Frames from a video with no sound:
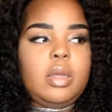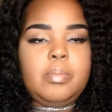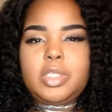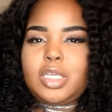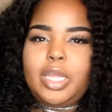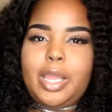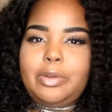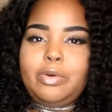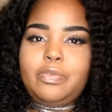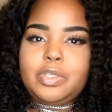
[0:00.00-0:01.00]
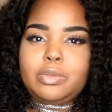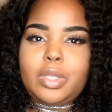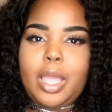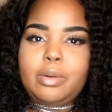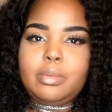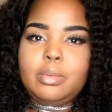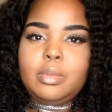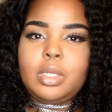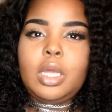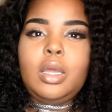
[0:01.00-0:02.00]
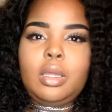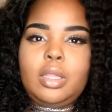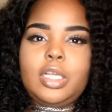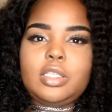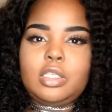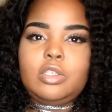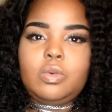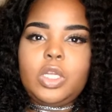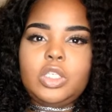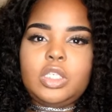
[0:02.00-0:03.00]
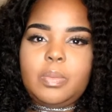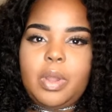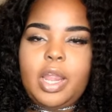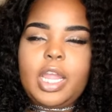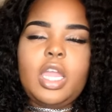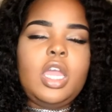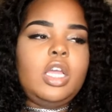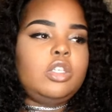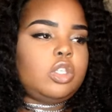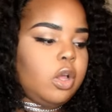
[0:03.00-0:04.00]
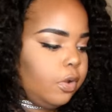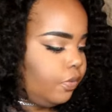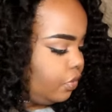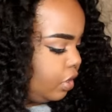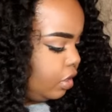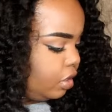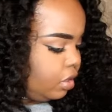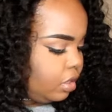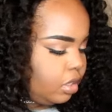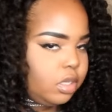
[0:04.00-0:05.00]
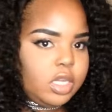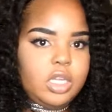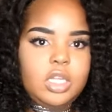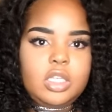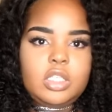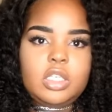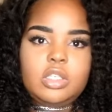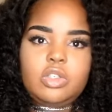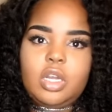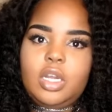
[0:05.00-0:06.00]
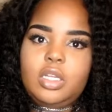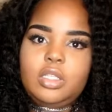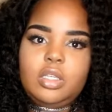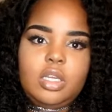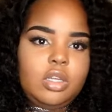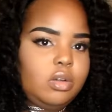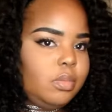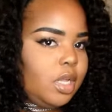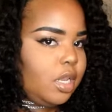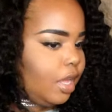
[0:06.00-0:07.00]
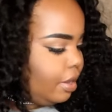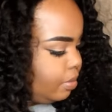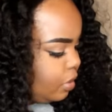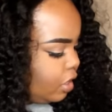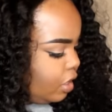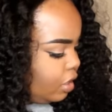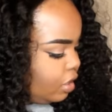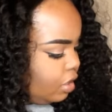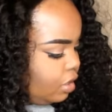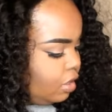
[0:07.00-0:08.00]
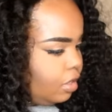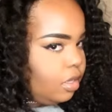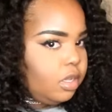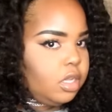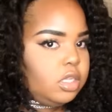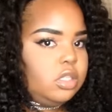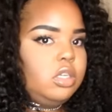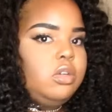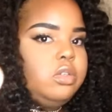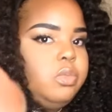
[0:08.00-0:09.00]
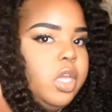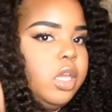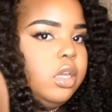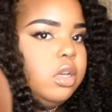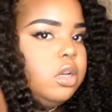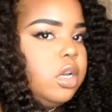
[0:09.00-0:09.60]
but y'all ain't got no official title. That's a situationship, all right? So he is just trying to get on my lap, like, excuse me,